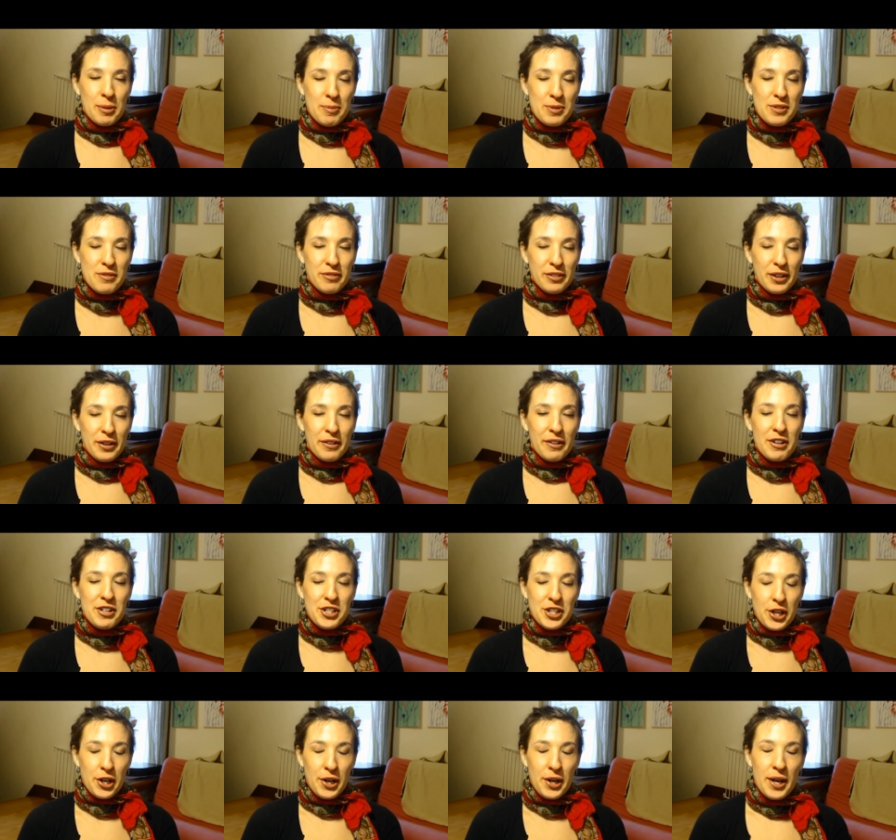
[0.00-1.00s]
terms of
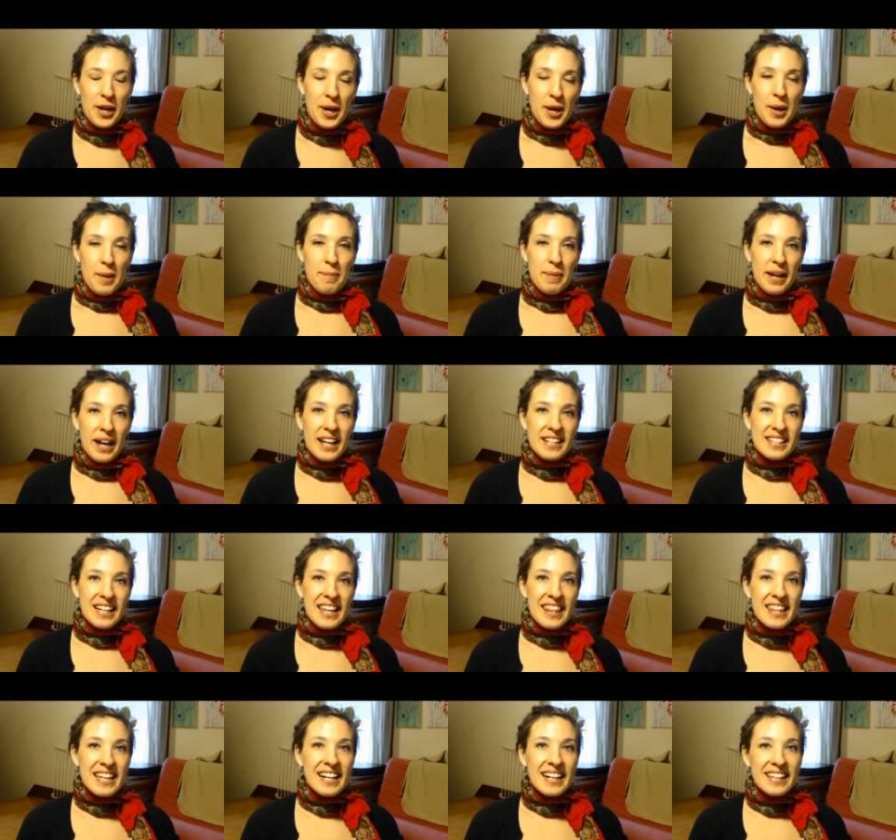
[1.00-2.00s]
literature because
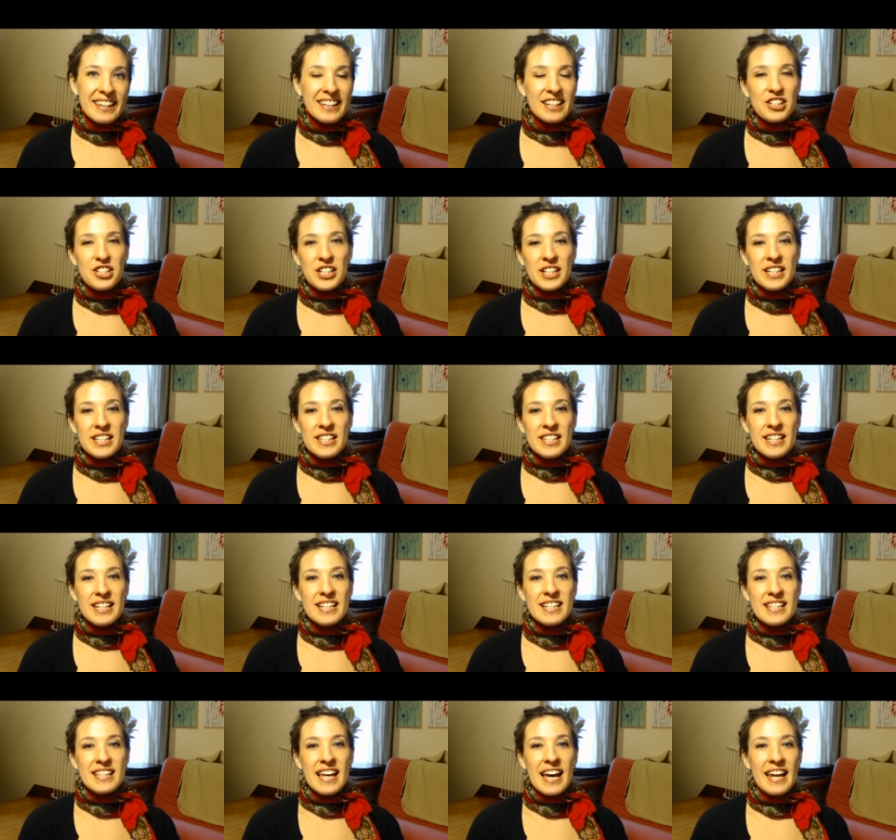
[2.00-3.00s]
i think that she
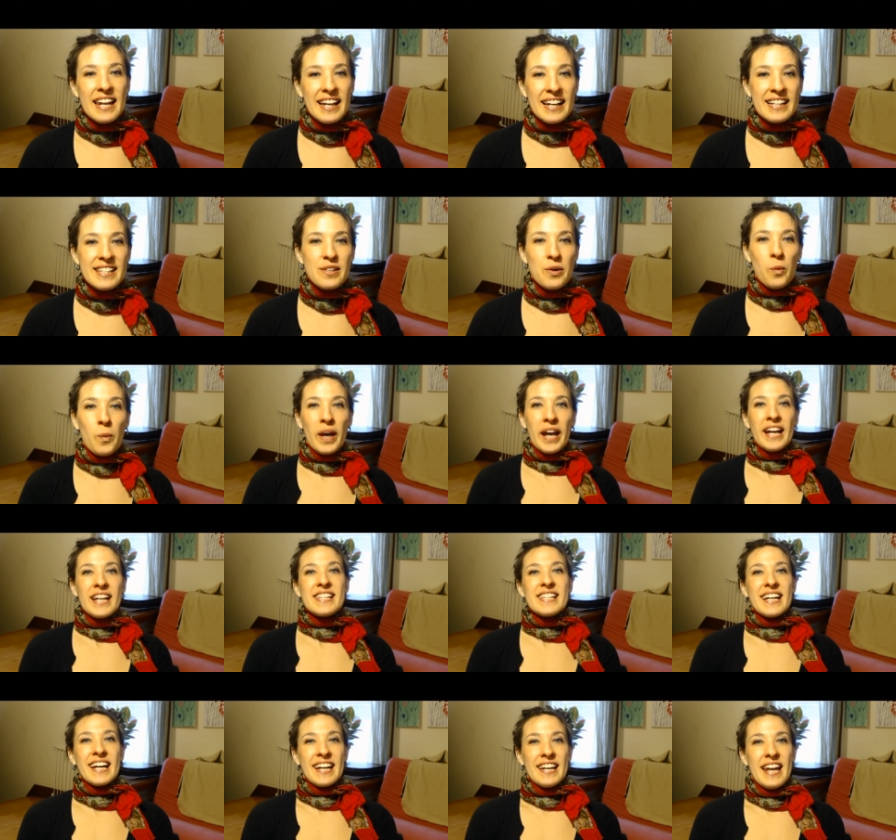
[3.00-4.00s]
sees that it's a way
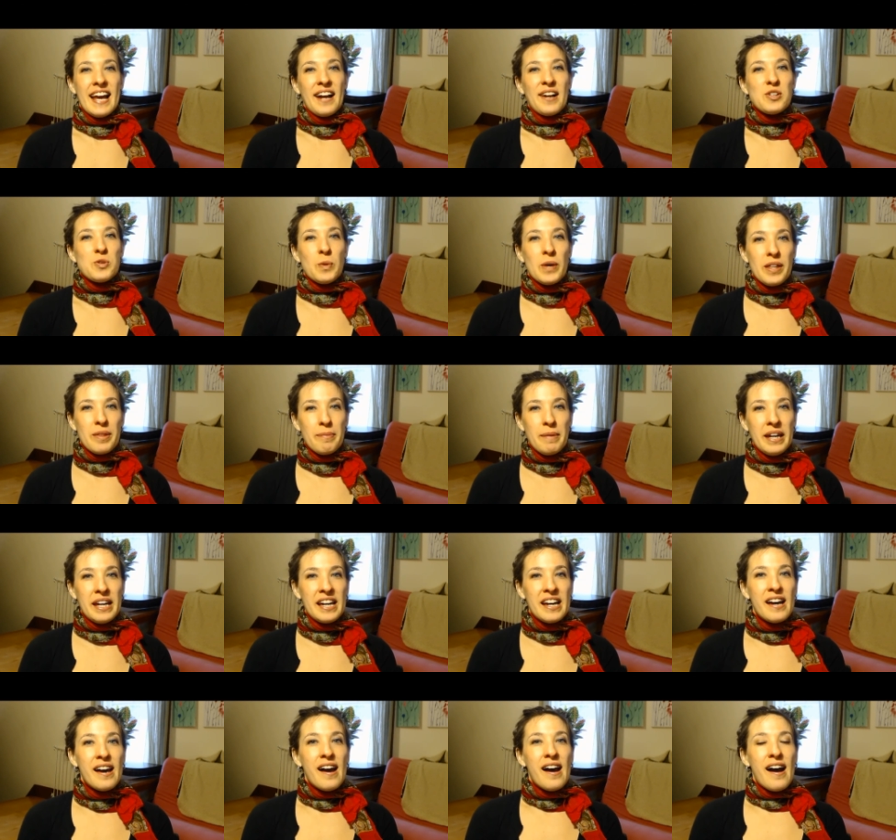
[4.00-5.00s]
to connect with
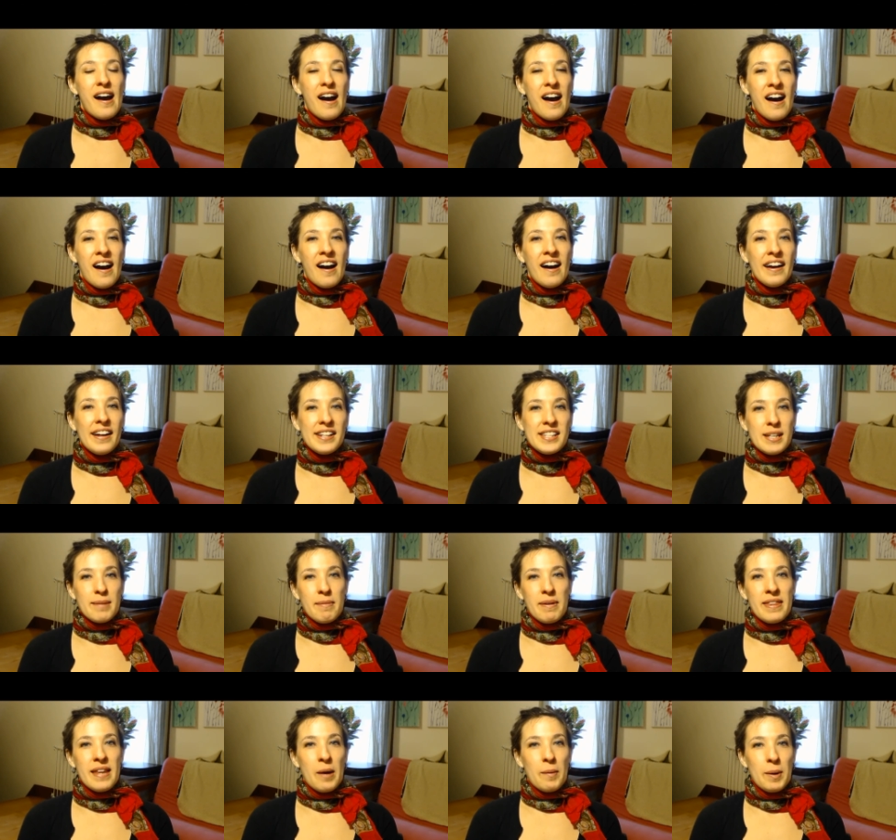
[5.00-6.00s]
me uh, it's
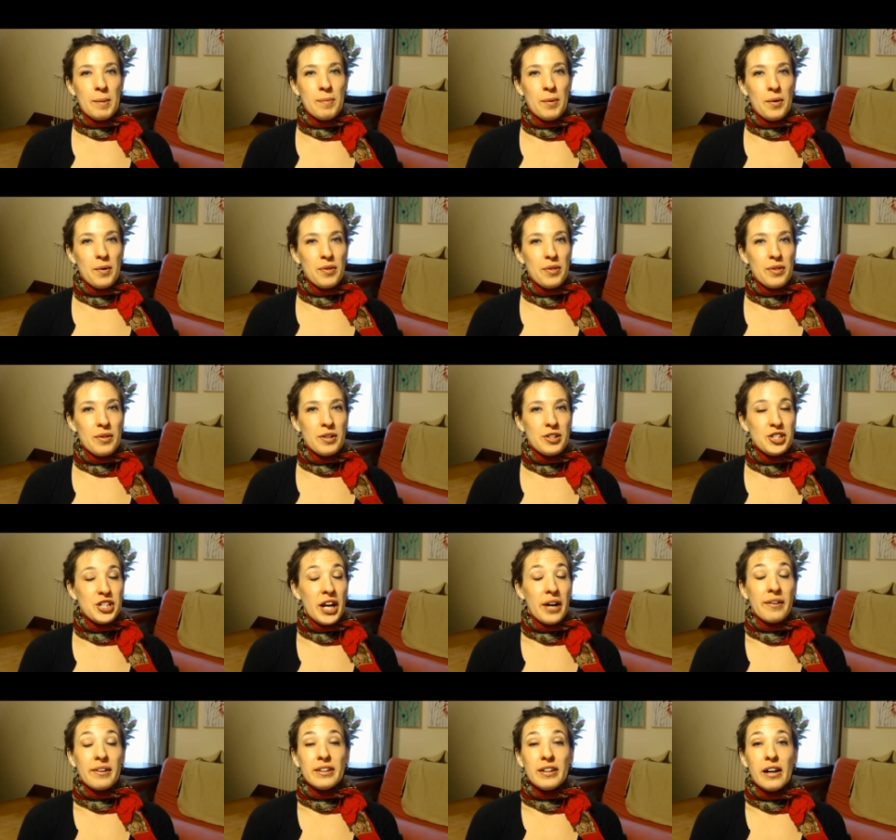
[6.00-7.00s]
something that we both
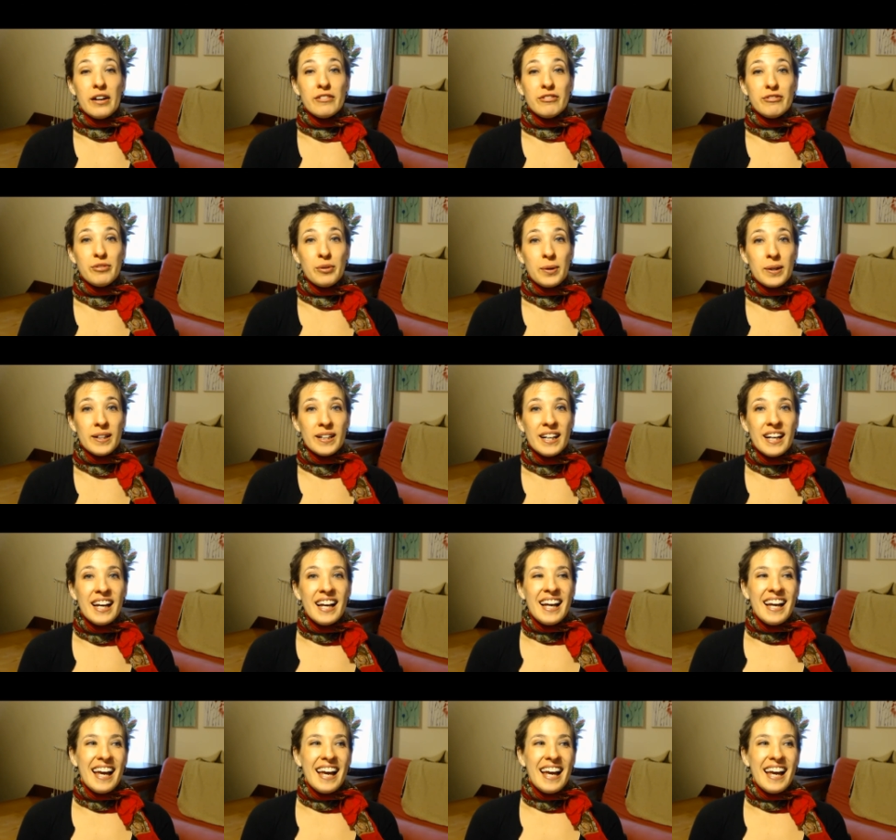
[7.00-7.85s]
share a love for